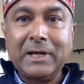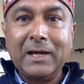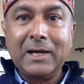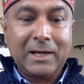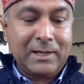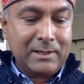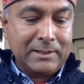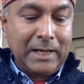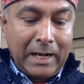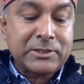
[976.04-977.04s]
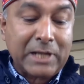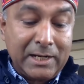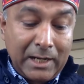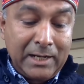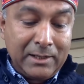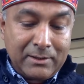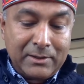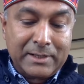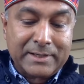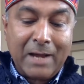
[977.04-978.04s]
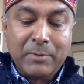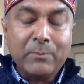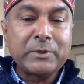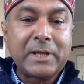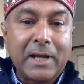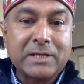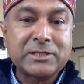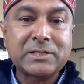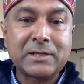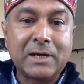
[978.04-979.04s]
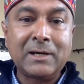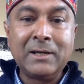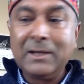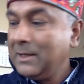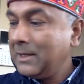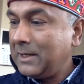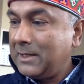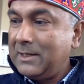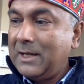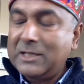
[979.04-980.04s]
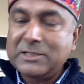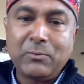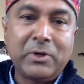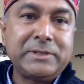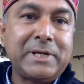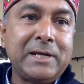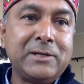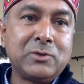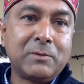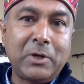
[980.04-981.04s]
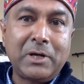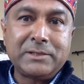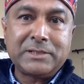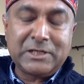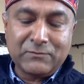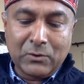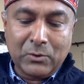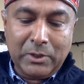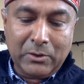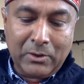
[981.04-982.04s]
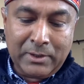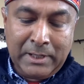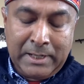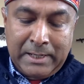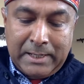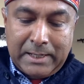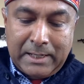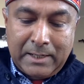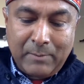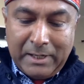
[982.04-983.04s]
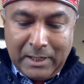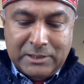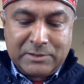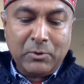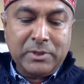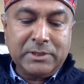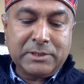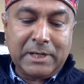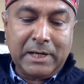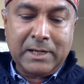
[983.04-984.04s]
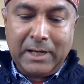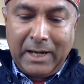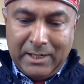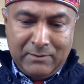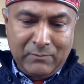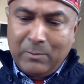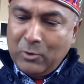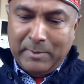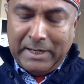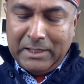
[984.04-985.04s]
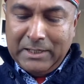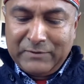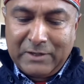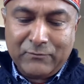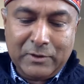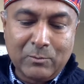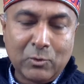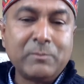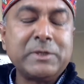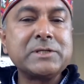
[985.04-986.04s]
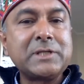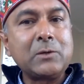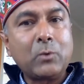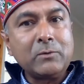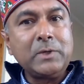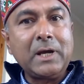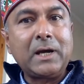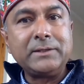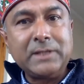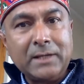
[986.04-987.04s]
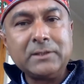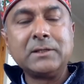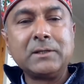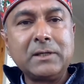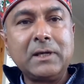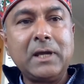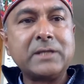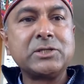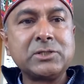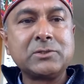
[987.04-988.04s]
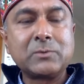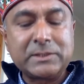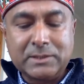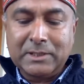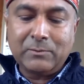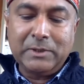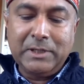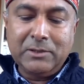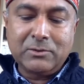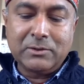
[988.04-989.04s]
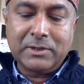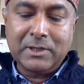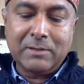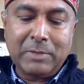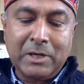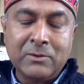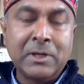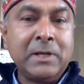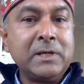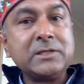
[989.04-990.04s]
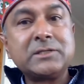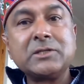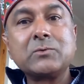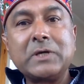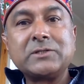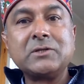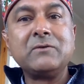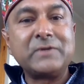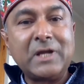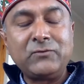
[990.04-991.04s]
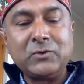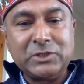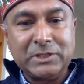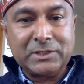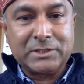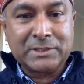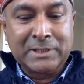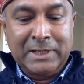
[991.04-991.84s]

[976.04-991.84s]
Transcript: Yeah, I'll wrap up with the last point, and I do apologize for going on. My last point, I had one more, but I'll leave that for the moment, is that what we are, the other exigent question that we need to think about is this question of refugees.